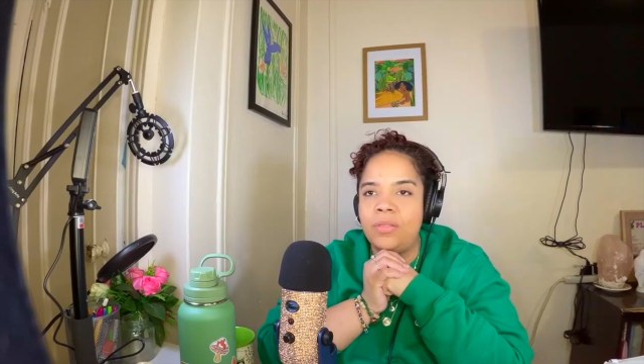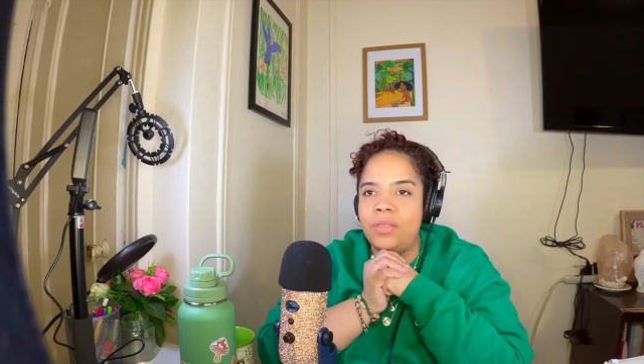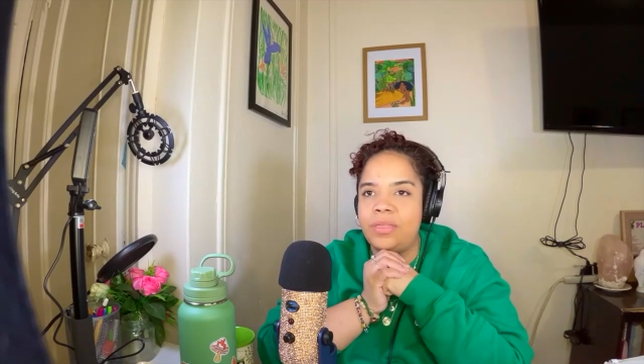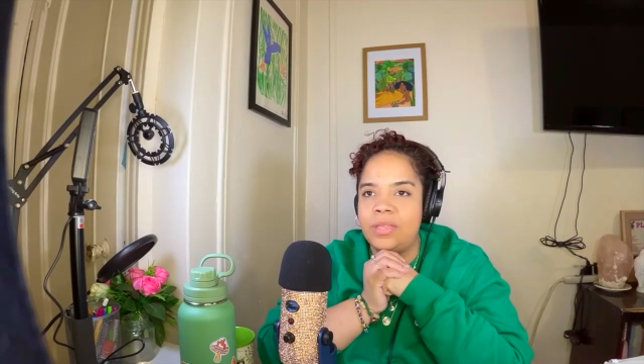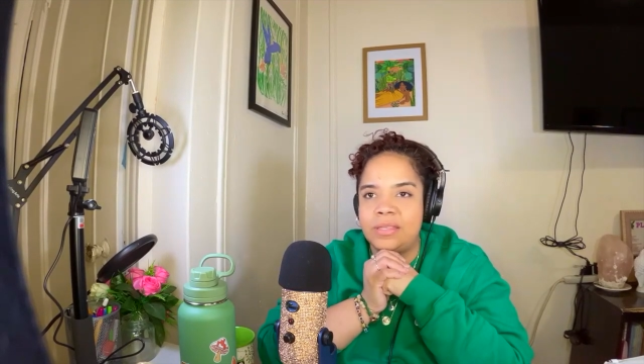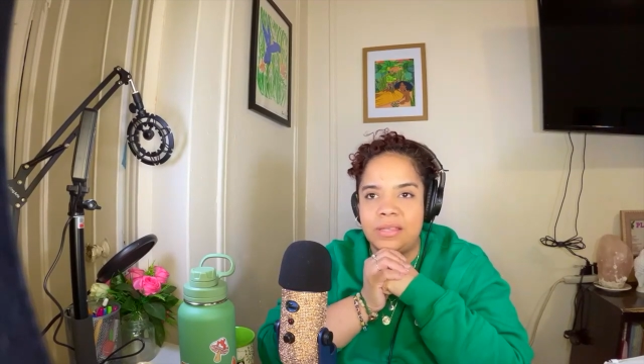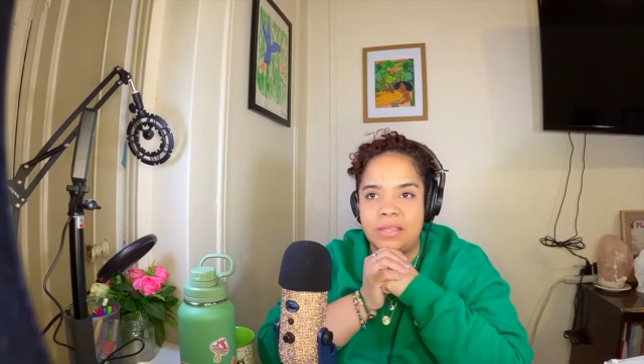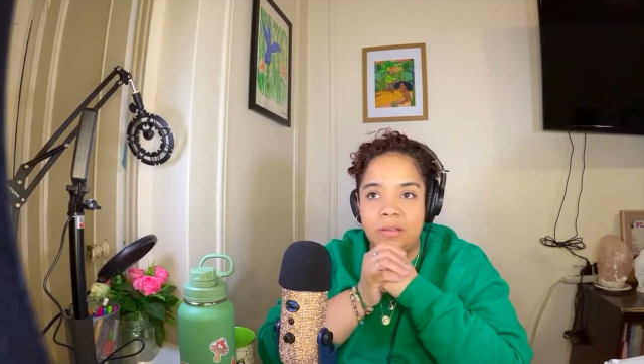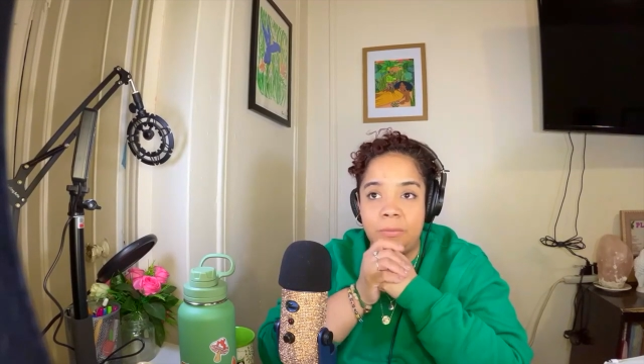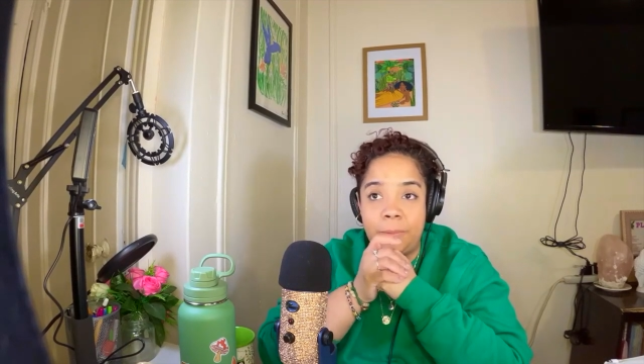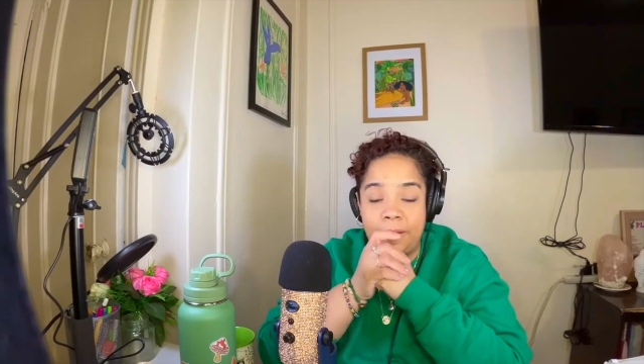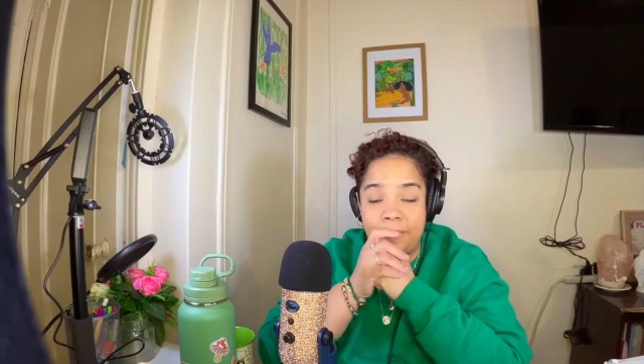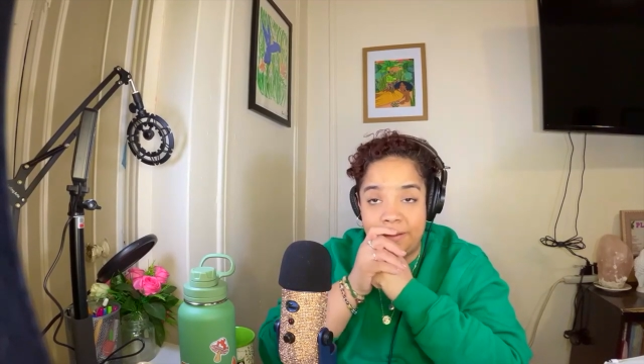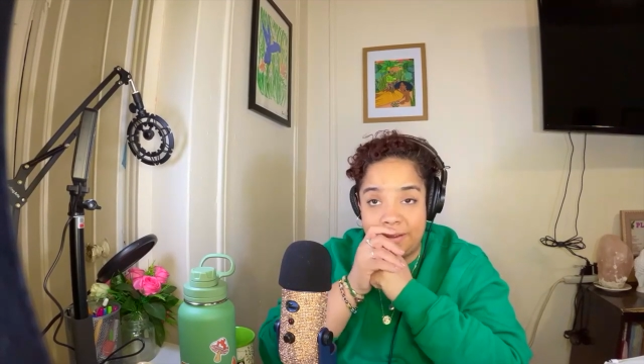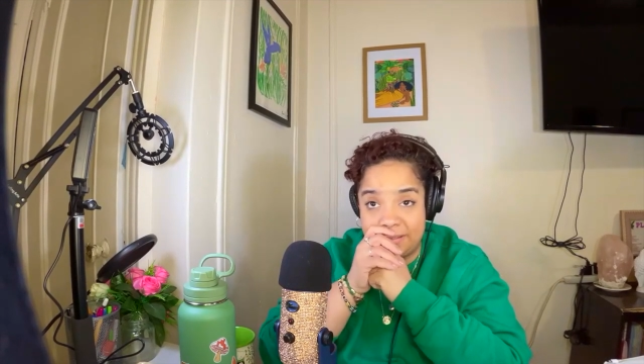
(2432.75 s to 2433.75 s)
the things that their
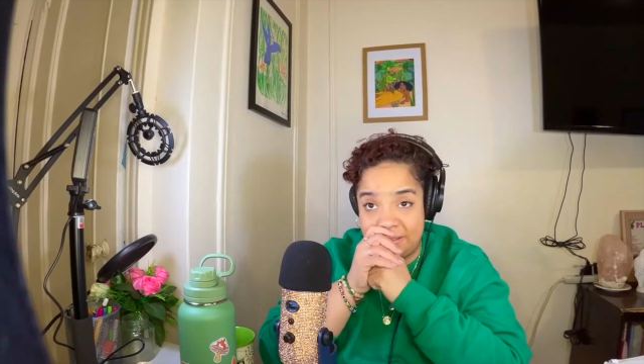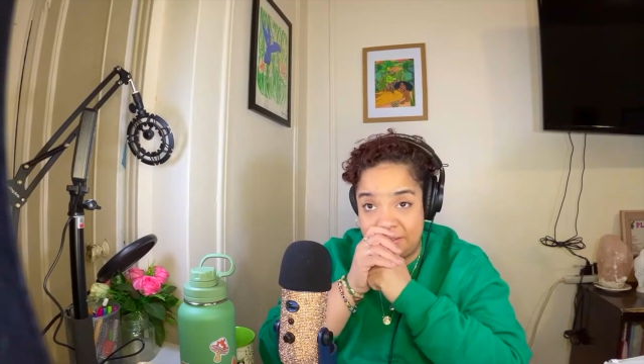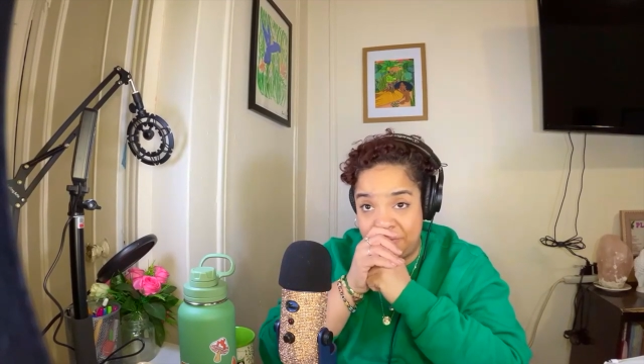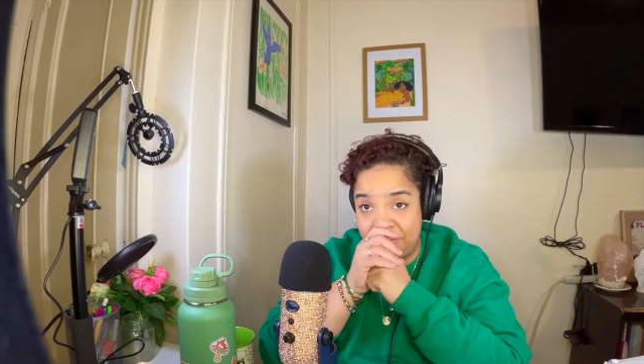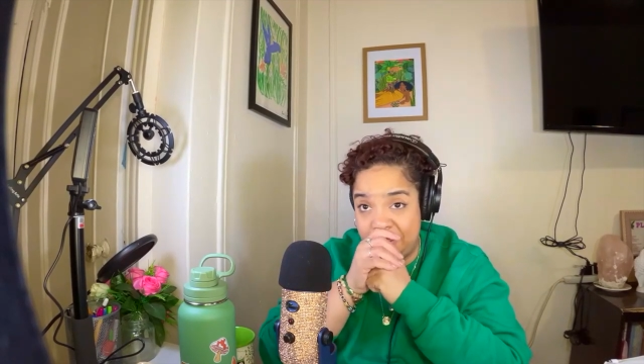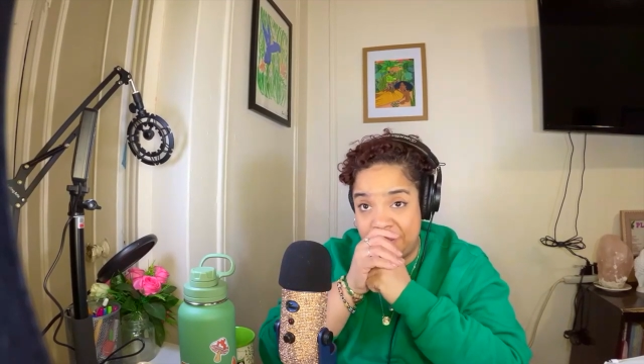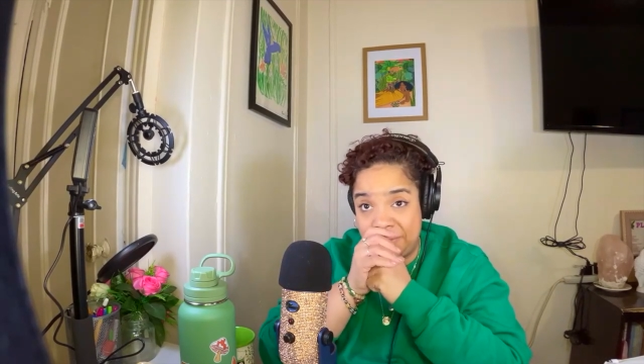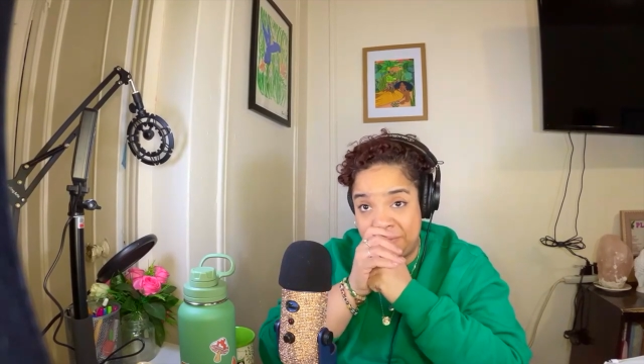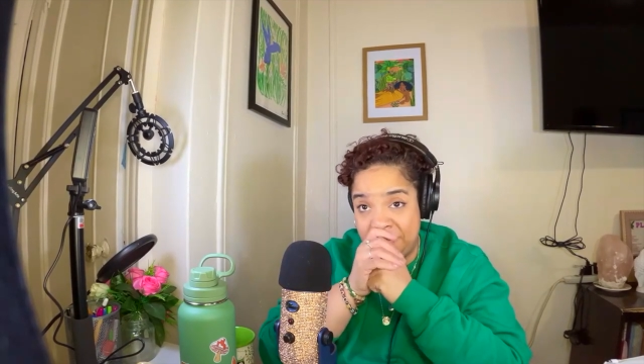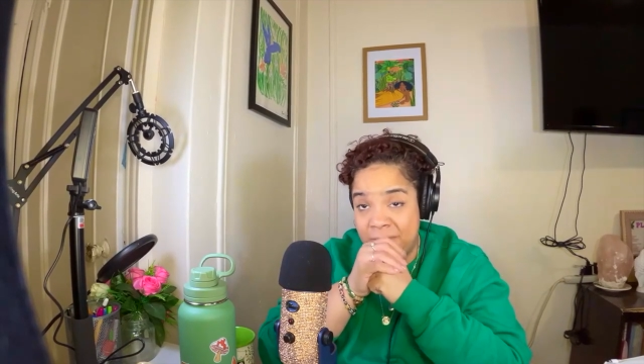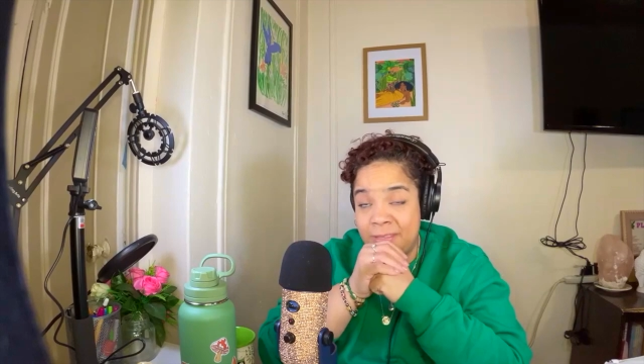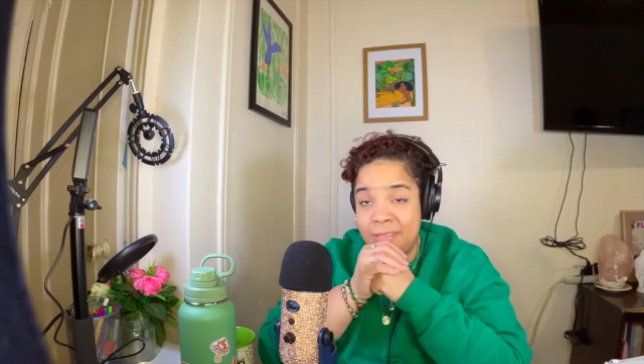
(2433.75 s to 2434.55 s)
parent has done for them.